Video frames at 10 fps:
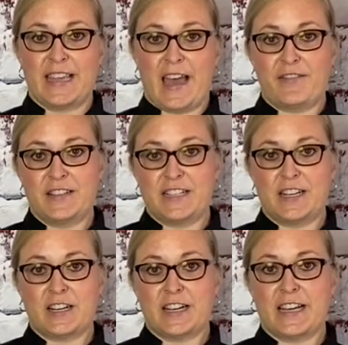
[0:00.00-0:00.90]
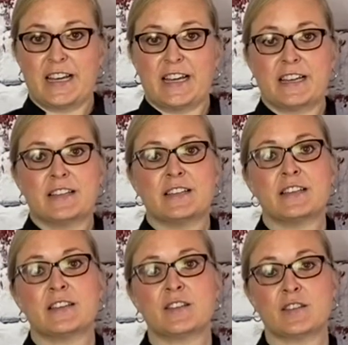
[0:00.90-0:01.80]
cafeteria,
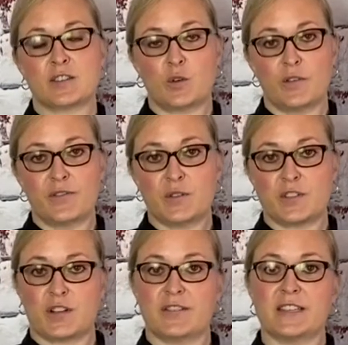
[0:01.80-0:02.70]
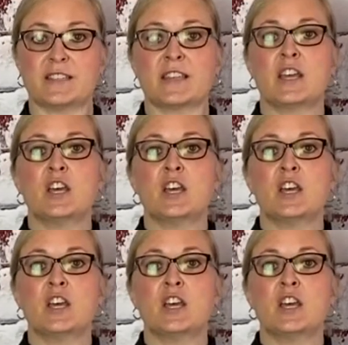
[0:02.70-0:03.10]
school food service,